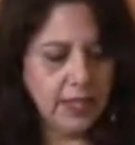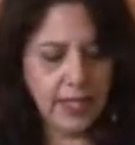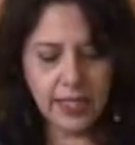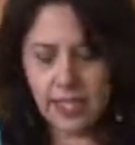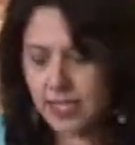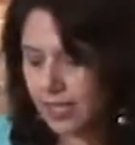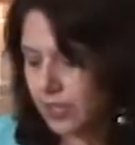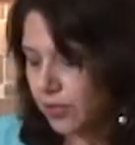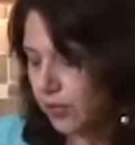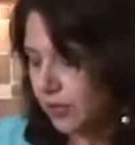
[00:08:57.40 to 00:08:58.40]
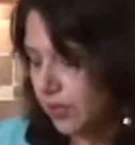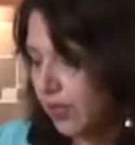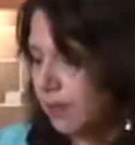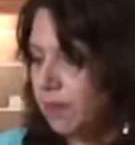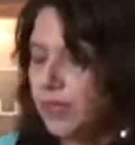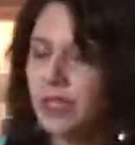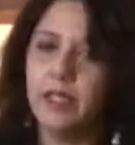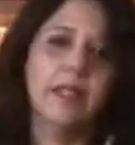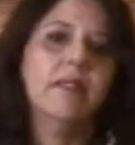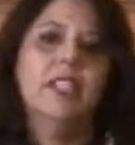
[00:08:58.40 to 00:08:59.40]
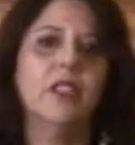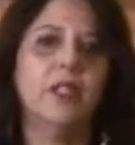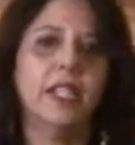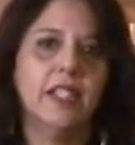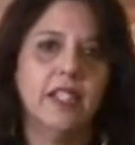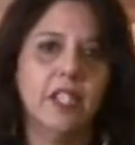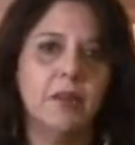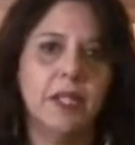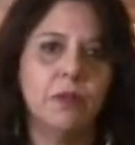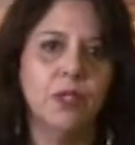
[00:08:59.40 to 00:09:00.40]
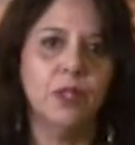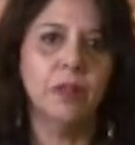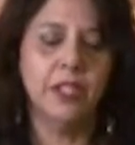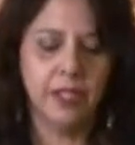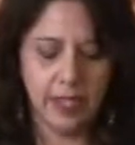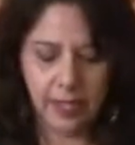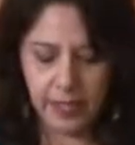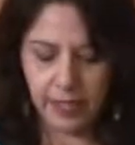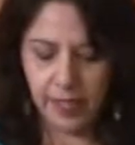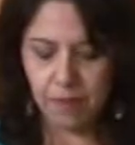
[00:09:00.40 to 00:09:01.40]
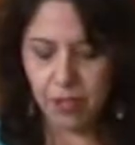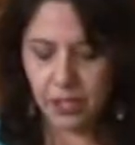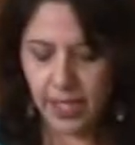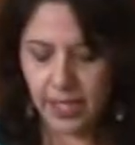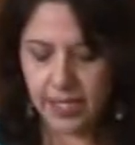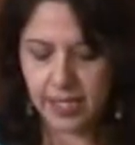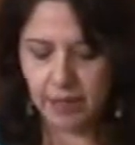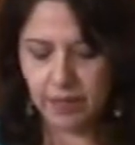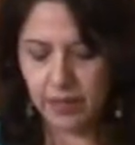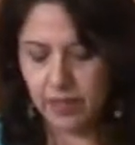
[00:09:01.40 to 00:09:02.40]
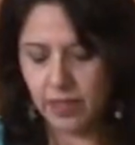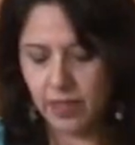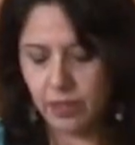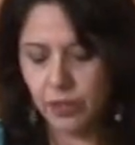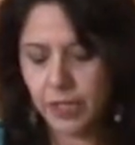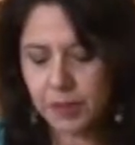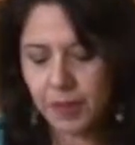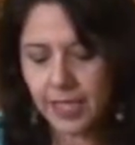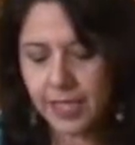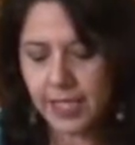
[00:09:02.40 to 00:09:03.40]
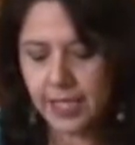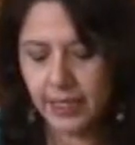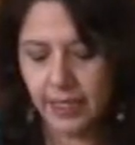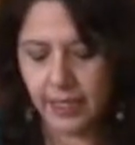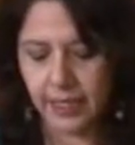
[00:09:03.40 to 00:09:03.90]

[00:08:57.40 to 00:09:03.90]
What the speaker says: As it starts to, you know, get a little bit warmer, then I'm going to add some whole spices and then